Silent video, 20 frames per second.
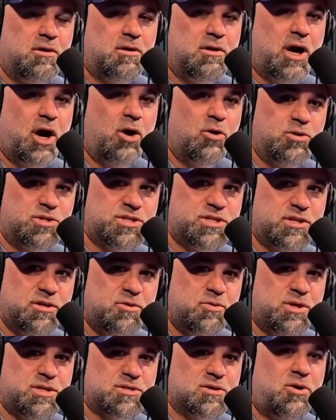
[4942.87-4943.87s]

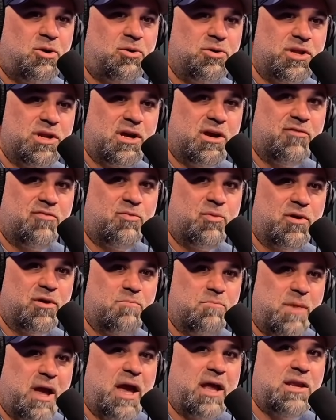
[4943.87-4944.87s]
02 is old enough where the
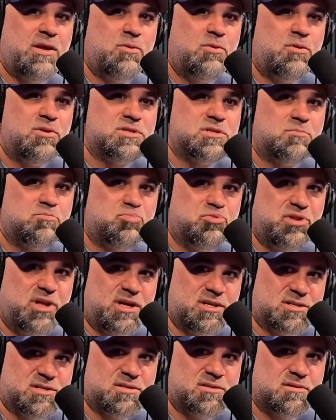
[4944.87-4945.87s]
manual is a
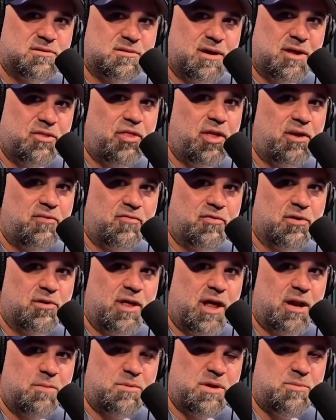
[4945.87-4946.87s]
plus, I think, for a
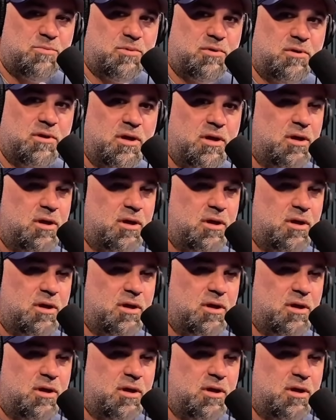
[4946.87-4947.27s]
lot of people.